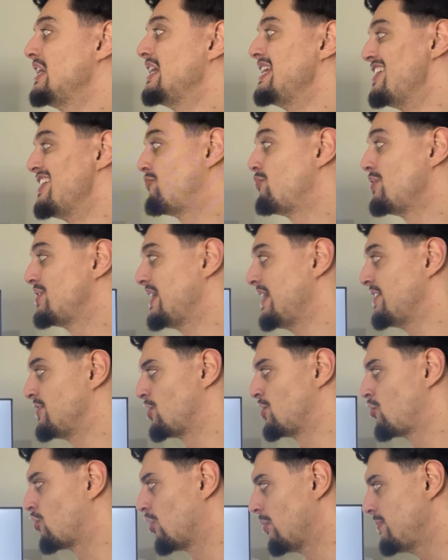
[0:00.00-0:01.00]
if we
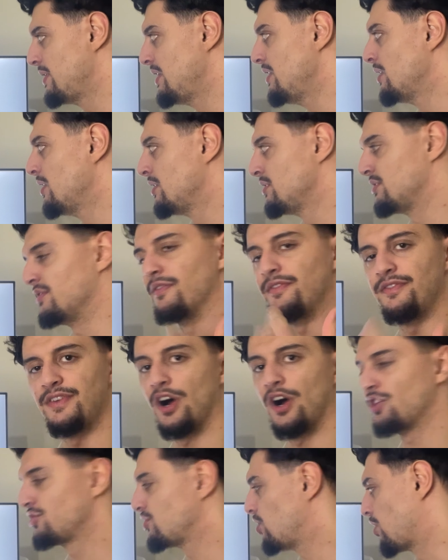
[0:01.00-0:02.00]
change the copy to
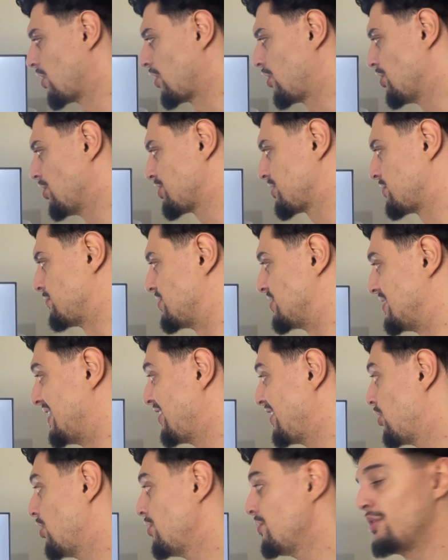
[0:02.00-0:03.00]
fit our target customers'
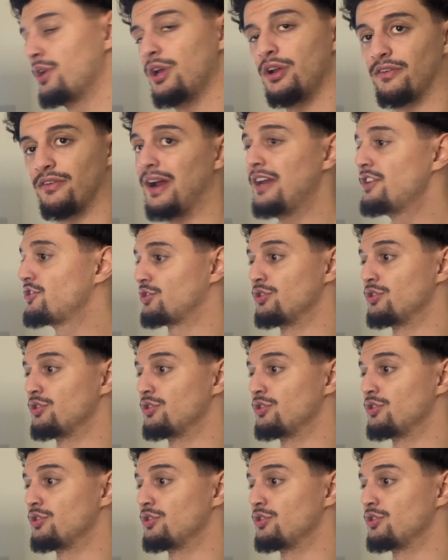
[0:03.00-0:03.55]
lingo, right?